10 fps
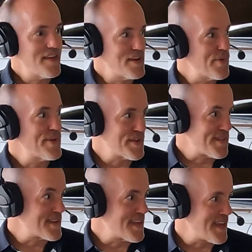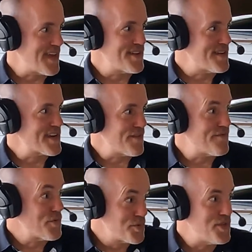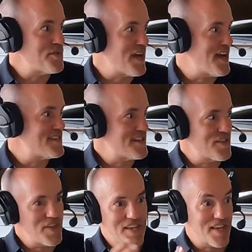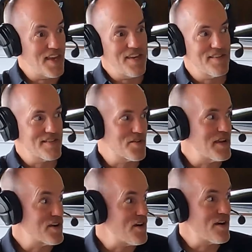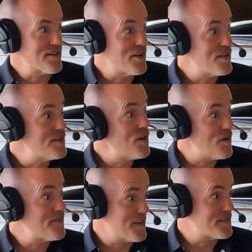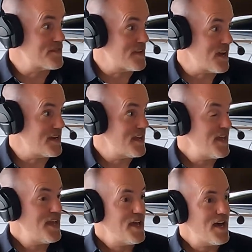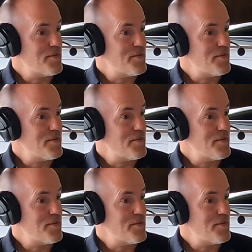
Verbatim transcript: they know what they're looking at. You're not going to fool you guys into thinking, "Hey, this is a great car." No, you know if it is or not, mm.